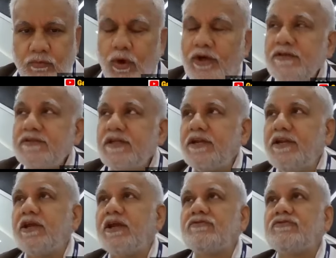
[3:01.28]
So, what is the
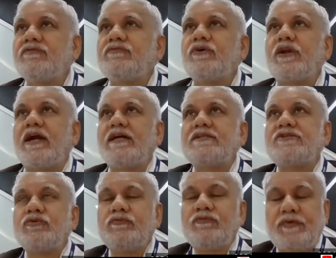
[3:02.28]
indication for
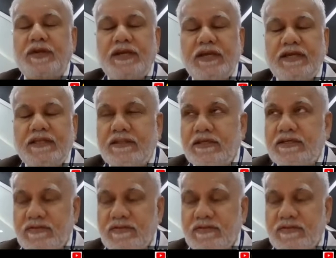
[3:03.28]
rice tube feeding in